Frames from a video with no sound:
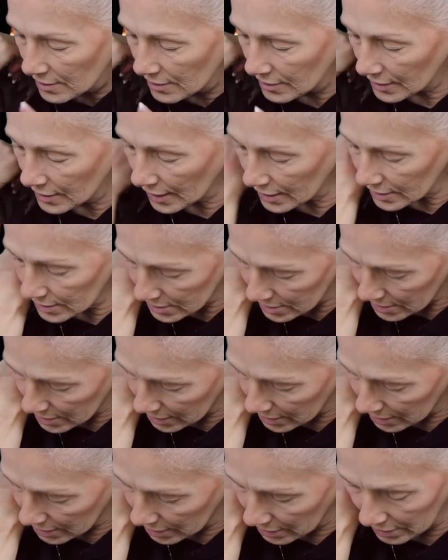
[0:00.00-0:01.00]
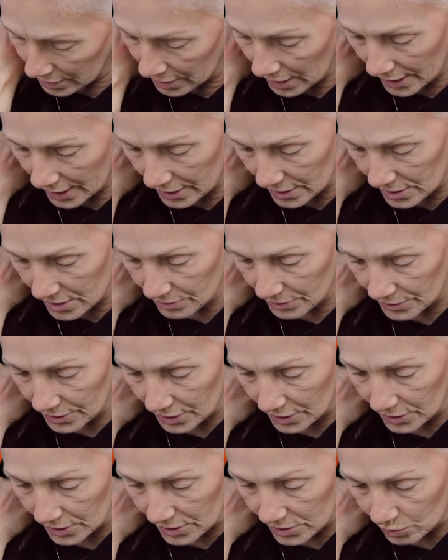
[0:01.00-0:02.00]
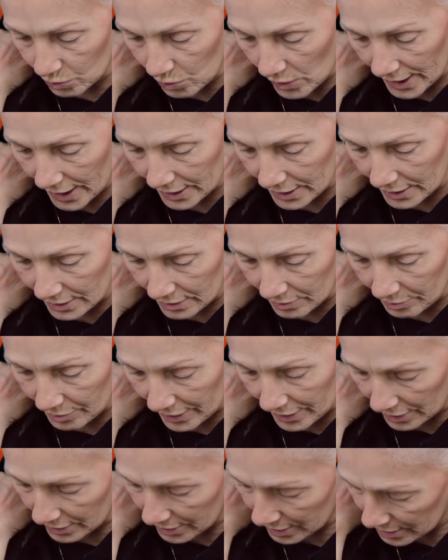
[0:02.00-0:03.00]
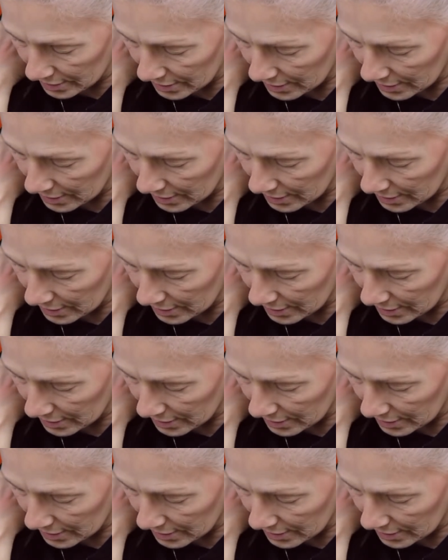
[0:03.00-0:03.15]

That's the lightest one that looks white in the palette.